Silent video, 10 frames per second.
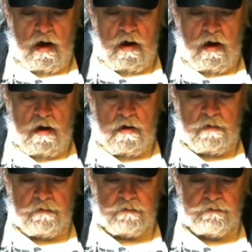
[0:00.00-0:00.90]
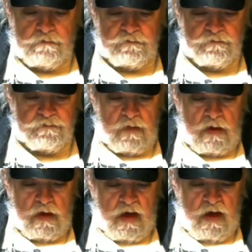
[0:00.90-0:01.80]
And
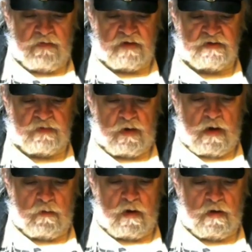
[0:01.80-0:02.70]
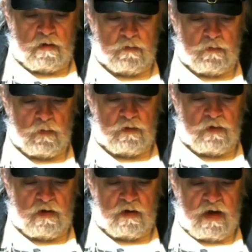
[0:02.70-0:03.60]
that's the way I run them. We're
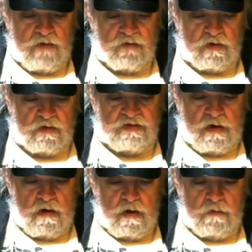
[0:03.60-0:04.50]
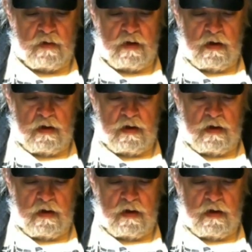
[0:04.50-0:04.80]
there to have a good time.